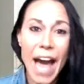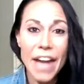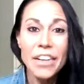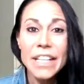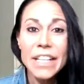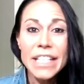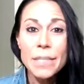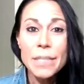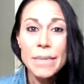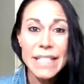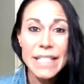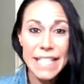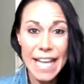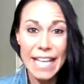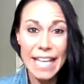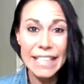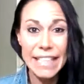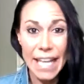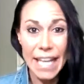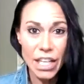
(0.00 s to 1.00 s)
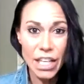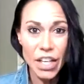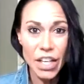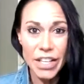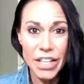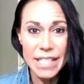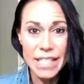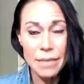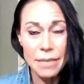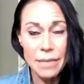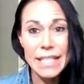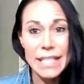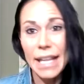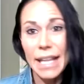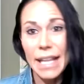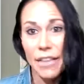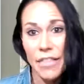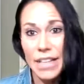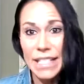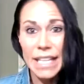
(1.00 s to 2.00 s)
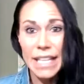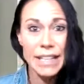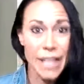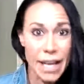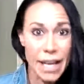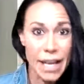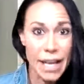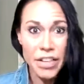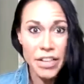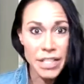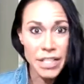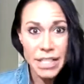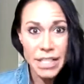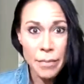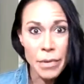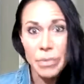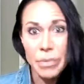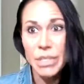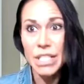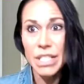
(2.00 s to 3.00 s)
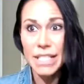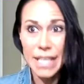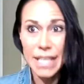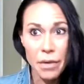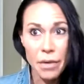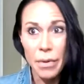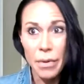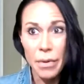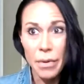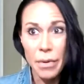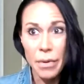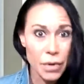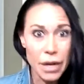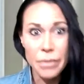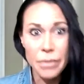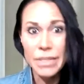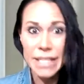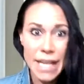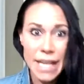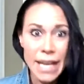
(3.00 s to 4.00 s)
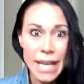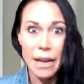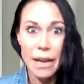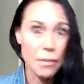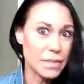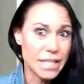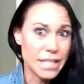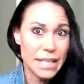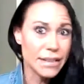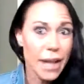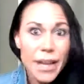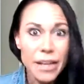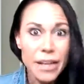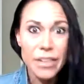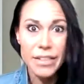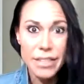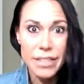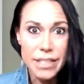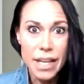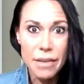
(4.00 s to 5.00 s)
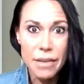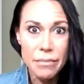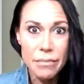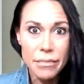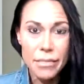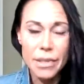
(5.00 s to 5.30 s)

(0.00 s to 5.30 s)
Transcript: I don't need to be saying like all the time, because like if I said like all the time, it would just take away from what I was saying. I would say like all the time.